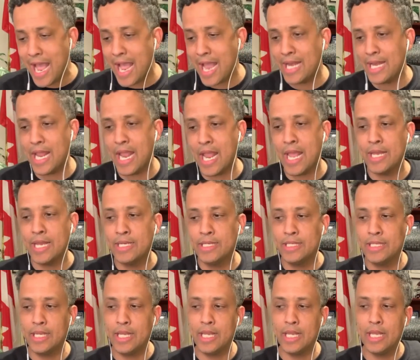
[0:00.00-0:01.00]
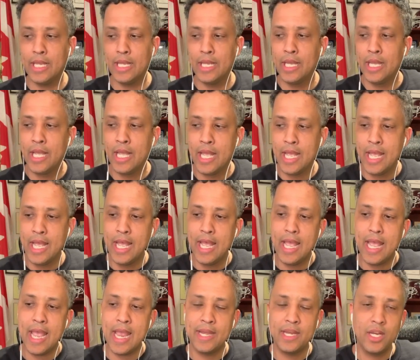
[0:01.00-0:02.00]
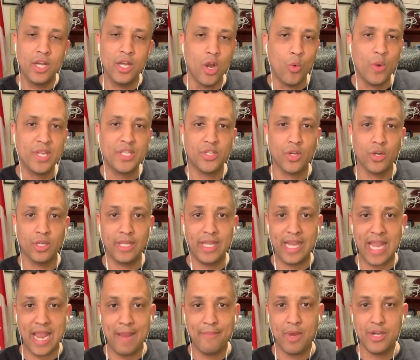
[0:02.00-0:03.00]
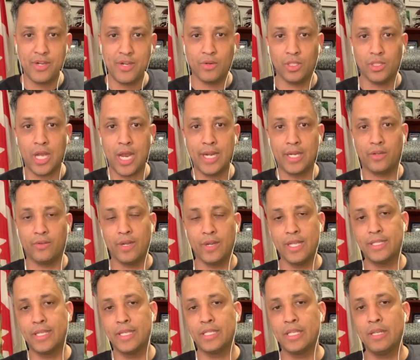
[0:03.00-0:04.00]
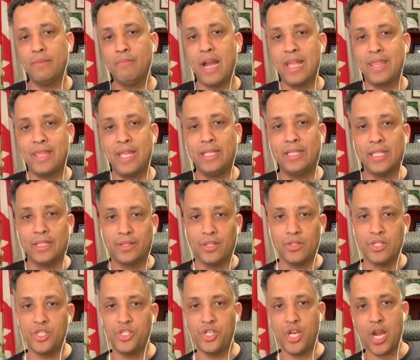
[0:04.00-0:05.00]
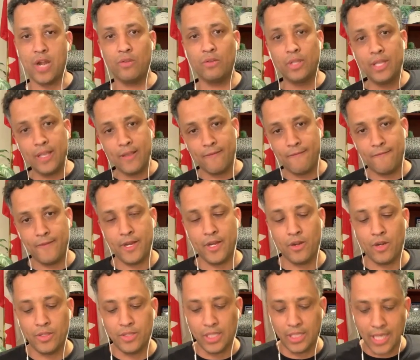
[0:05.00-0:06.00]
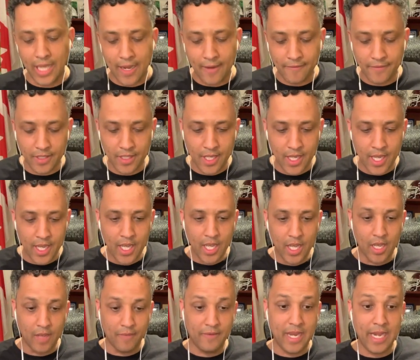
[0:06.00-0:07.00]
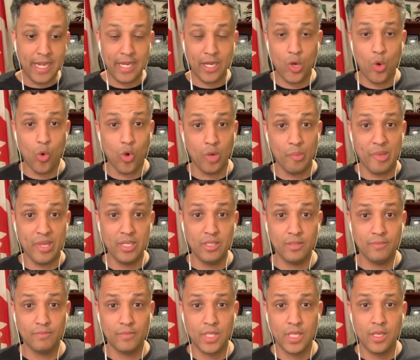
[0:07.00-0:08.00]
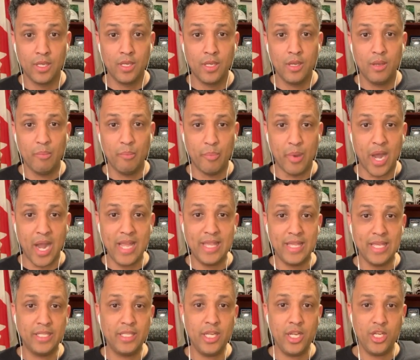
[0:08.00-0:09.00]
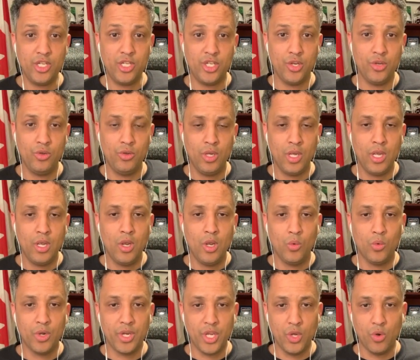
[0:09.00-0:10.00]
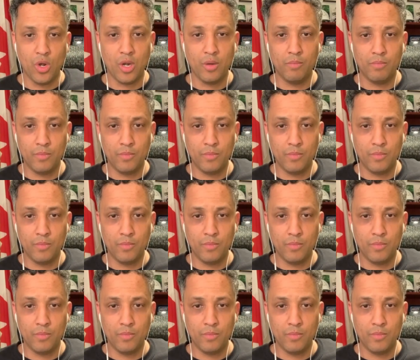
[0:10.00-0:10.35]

yeah. And, you know, we certainly came under a lot of criticism. I think that there's generally a fear on the left of getting Corbyned by this issue, where